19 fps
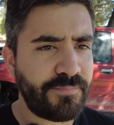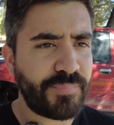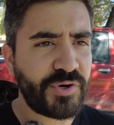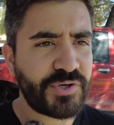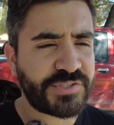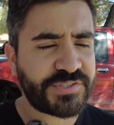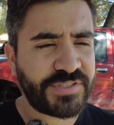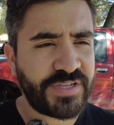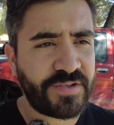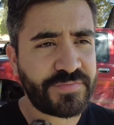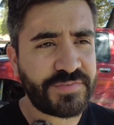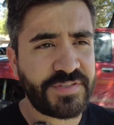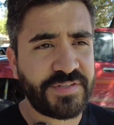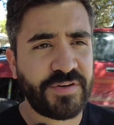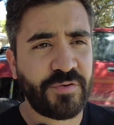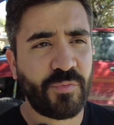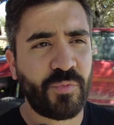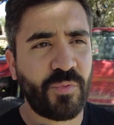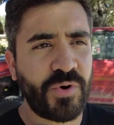personally, I've
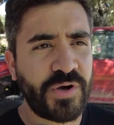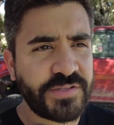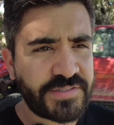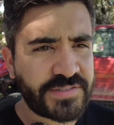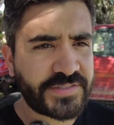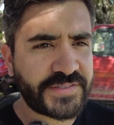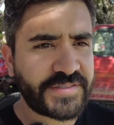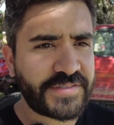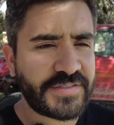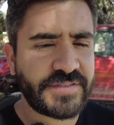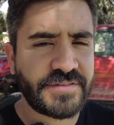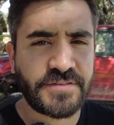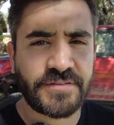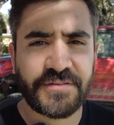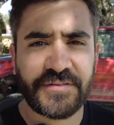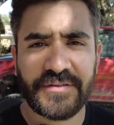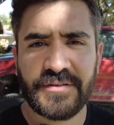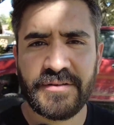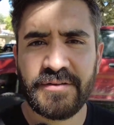seen it once
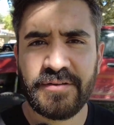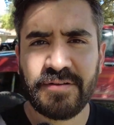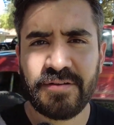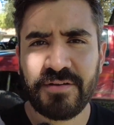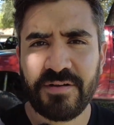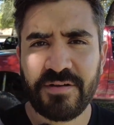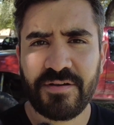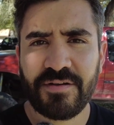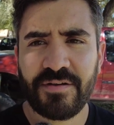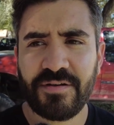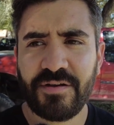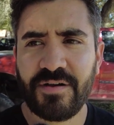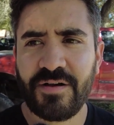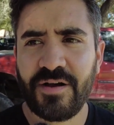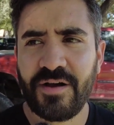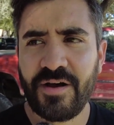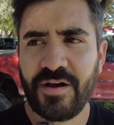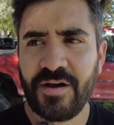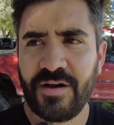
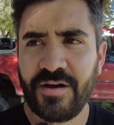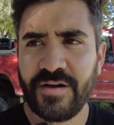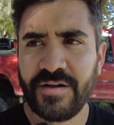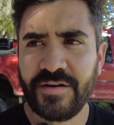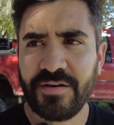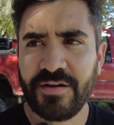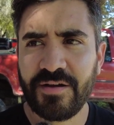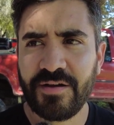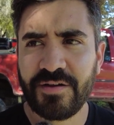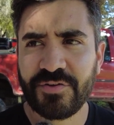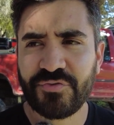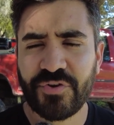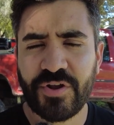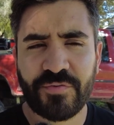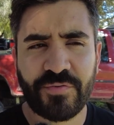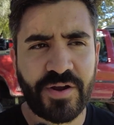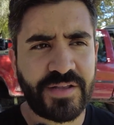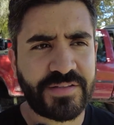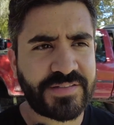on
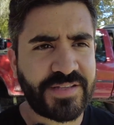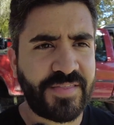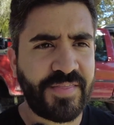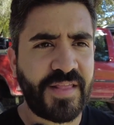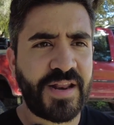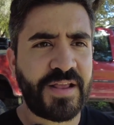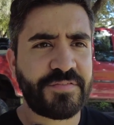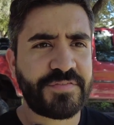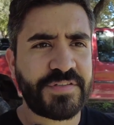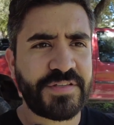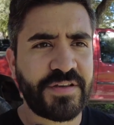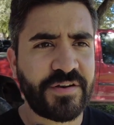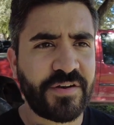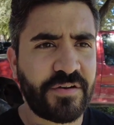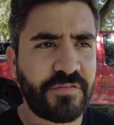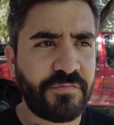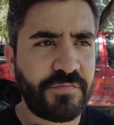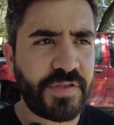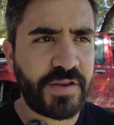treadwrights, and then I've seen it
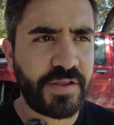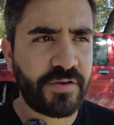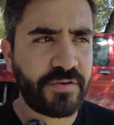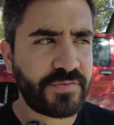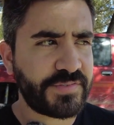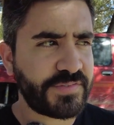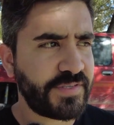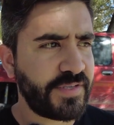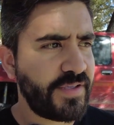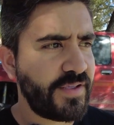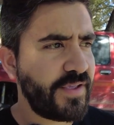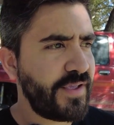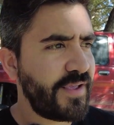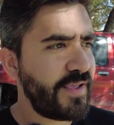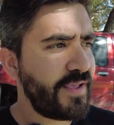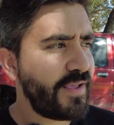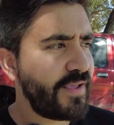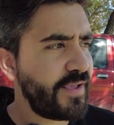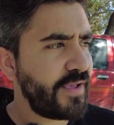on videos.
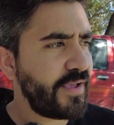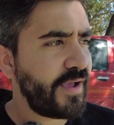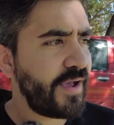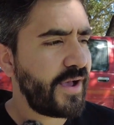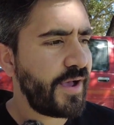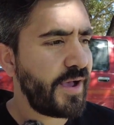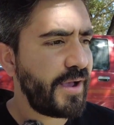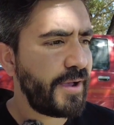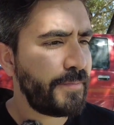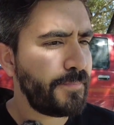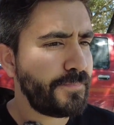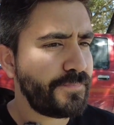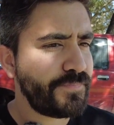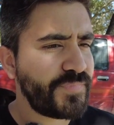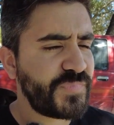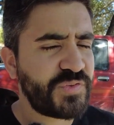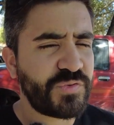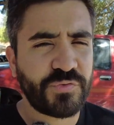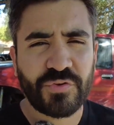
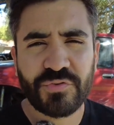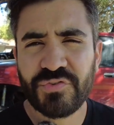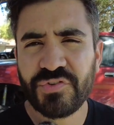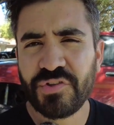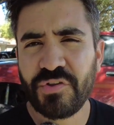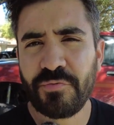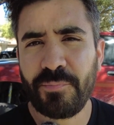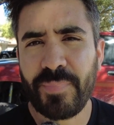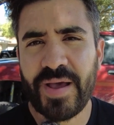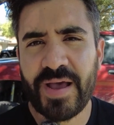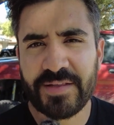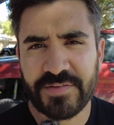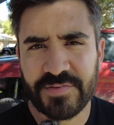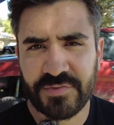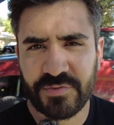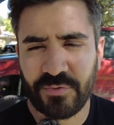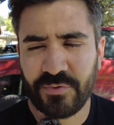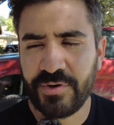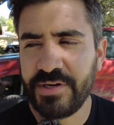So those are the bad
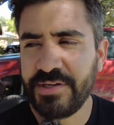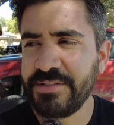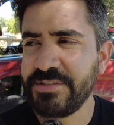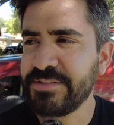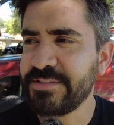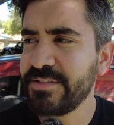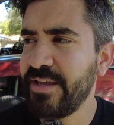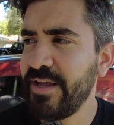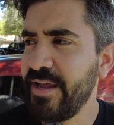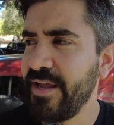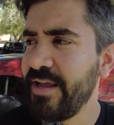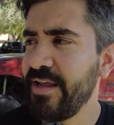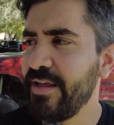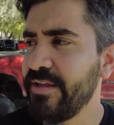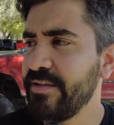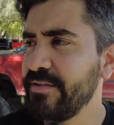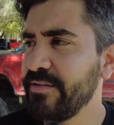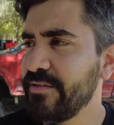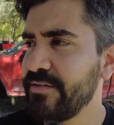stories.
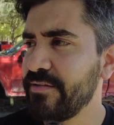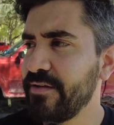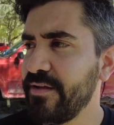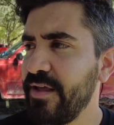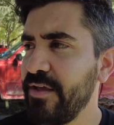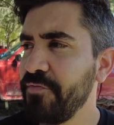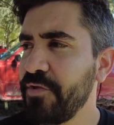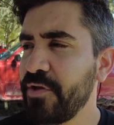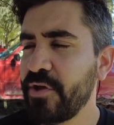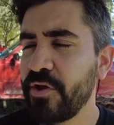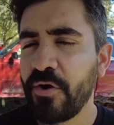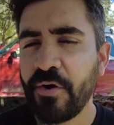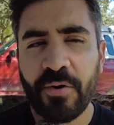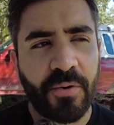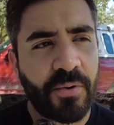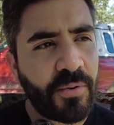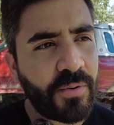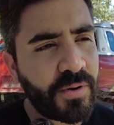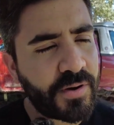And if you
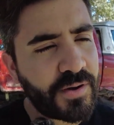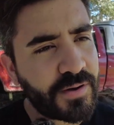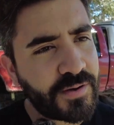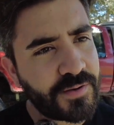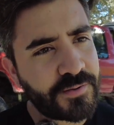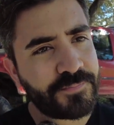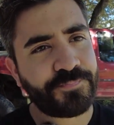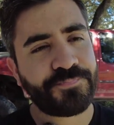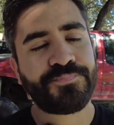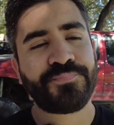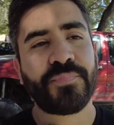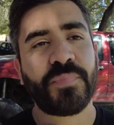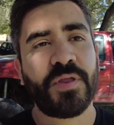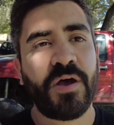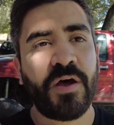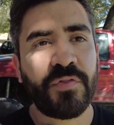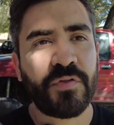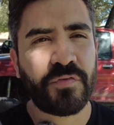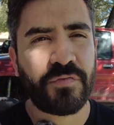go
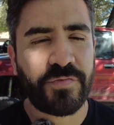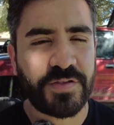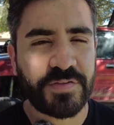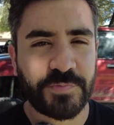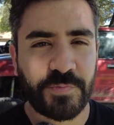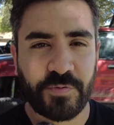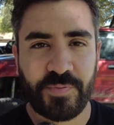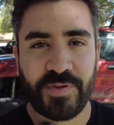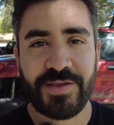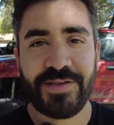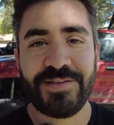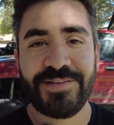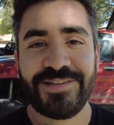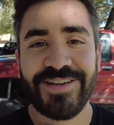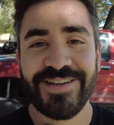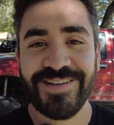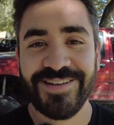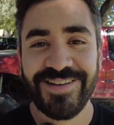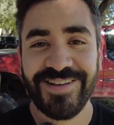on their Facebook page,